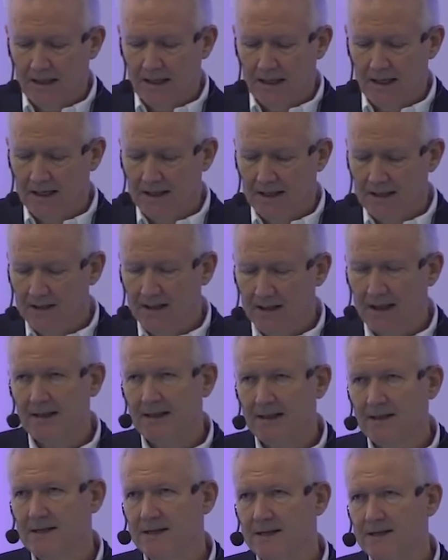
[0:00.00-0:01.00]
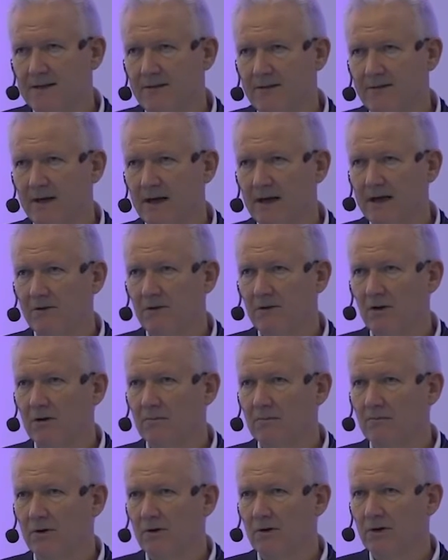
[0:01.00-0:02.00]
And in 1965,
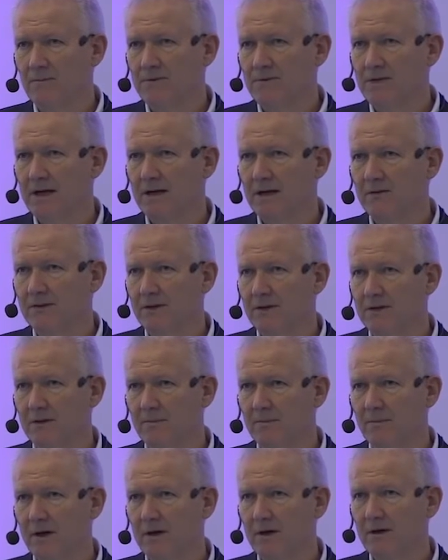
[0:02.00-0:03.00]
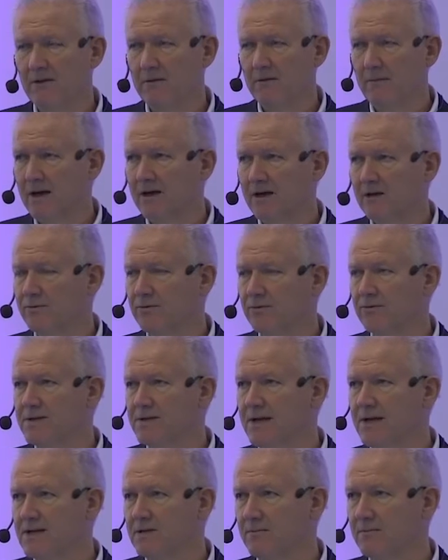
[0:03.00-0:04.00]
Gordon Moore observed that the power of the
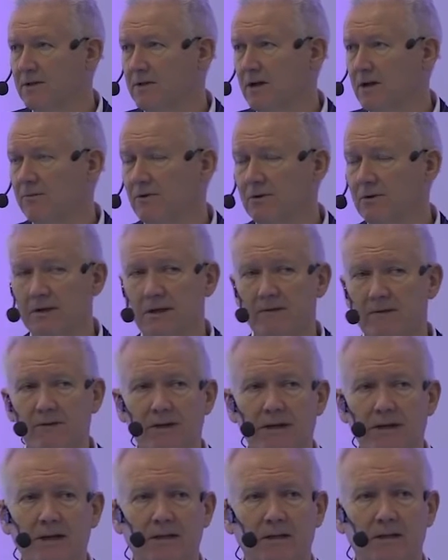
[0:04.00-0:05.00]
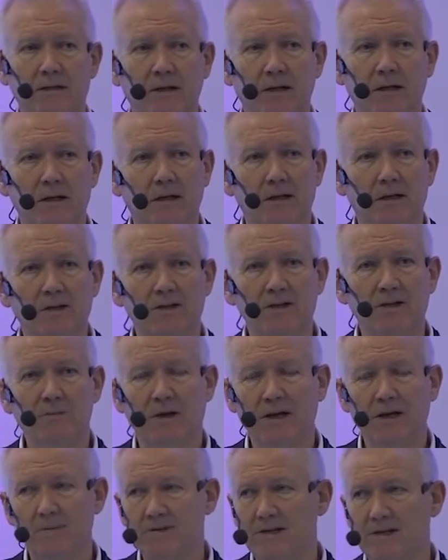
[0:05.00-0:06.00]
microprocessor would double every year, just
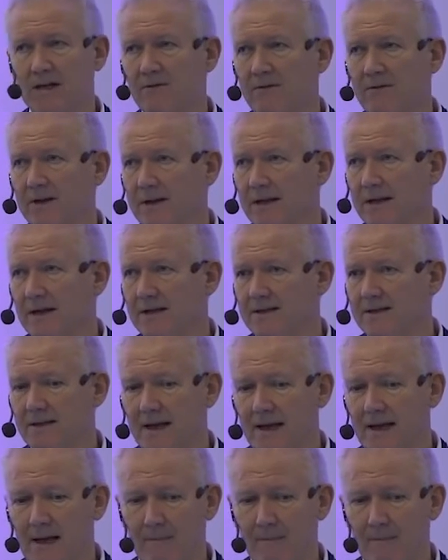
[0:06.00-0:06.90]
by observing that